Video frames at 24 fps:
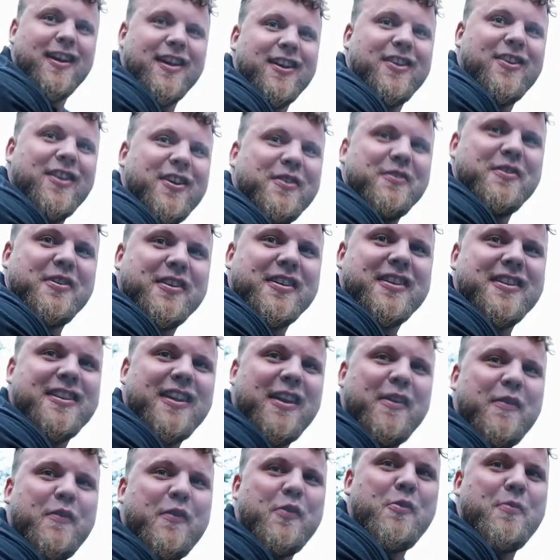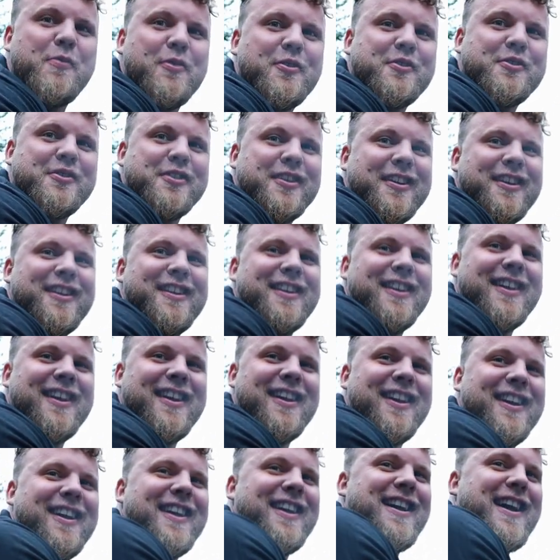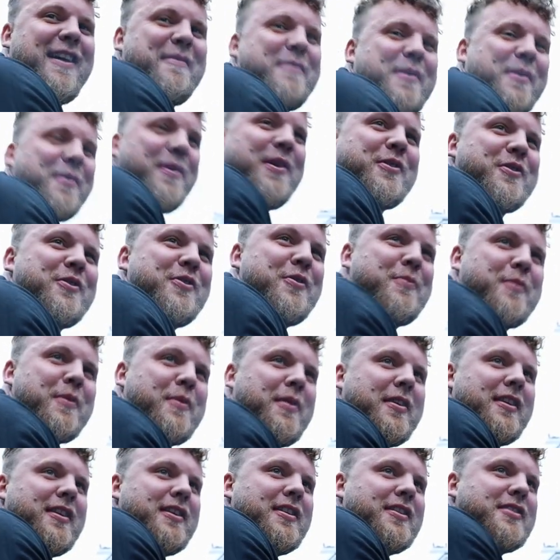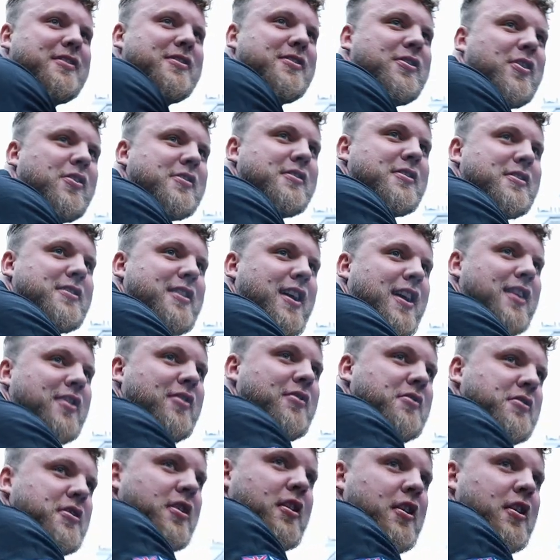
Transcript: Do that, you can deliver Ubers. I'll be a well good Uber one. Socks and sandals.